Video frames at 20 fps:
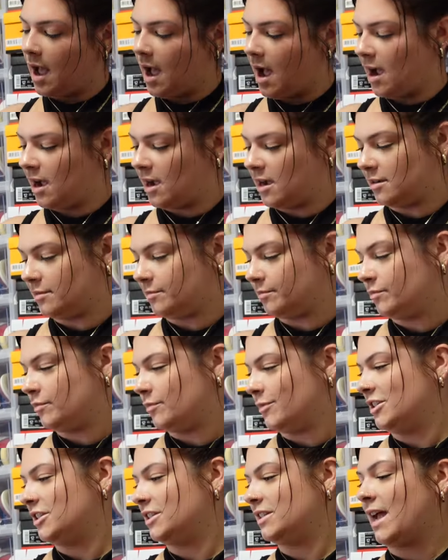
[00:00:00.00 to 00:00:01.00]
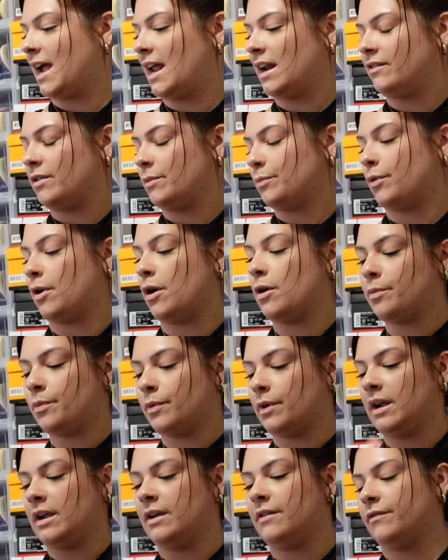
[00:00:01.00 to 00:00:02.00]
Um, which is kind of
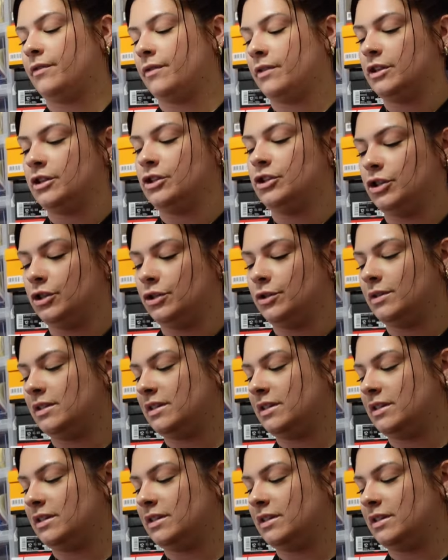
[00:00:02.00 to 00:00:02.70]
appropriate for the shoe.